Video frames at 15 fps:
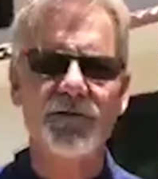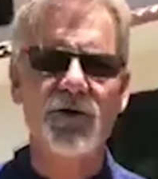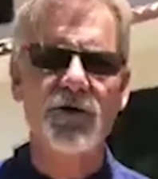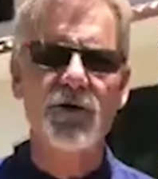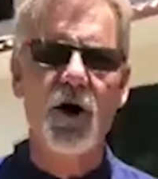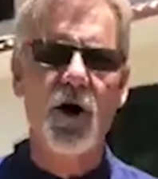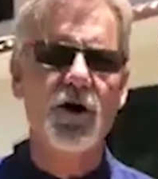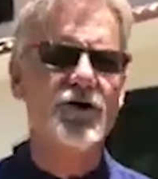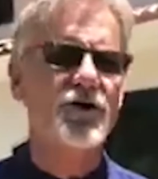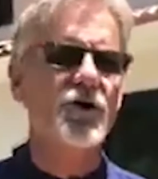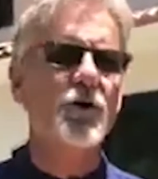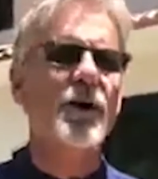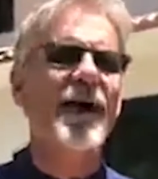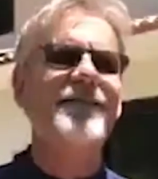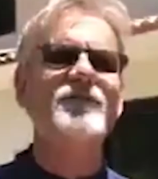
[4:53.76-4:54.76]
like the rest of
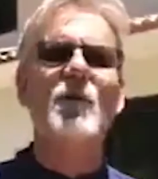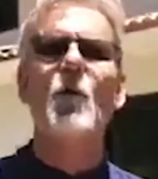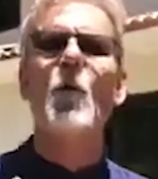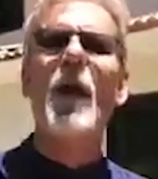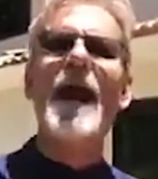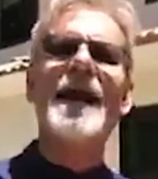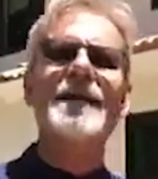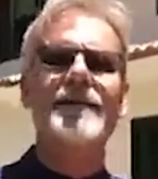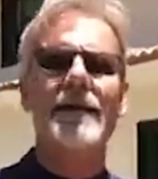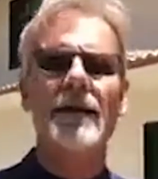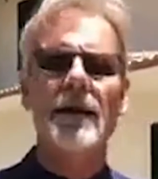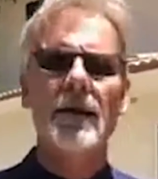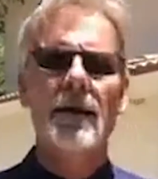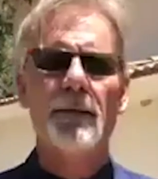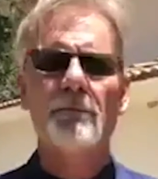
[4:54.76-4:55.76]
your yard. You don't have to
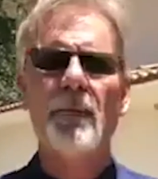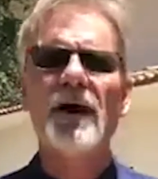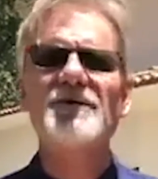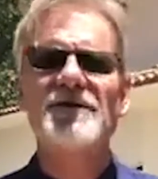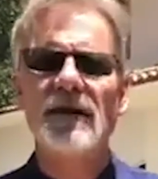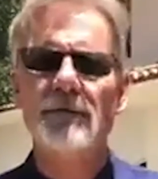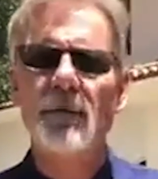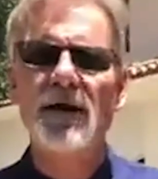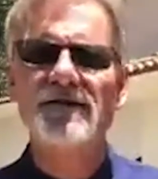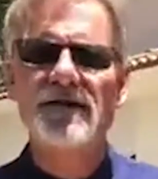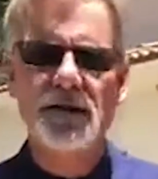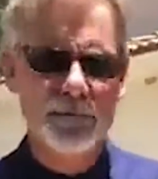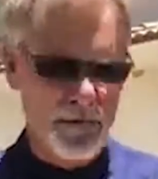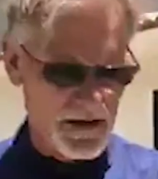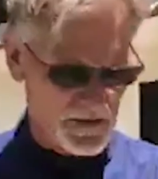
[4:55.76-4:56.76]
wait
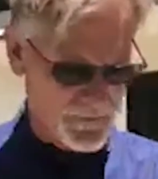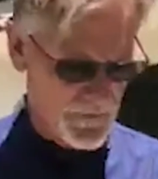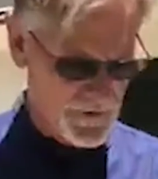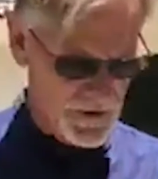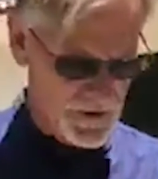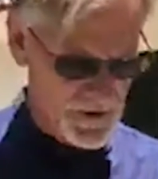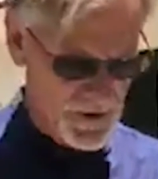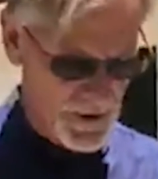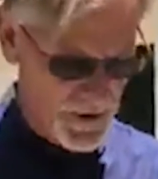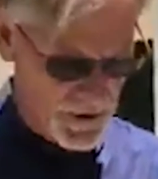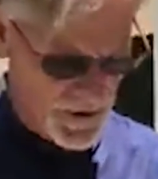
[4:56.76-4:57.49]
months and months and months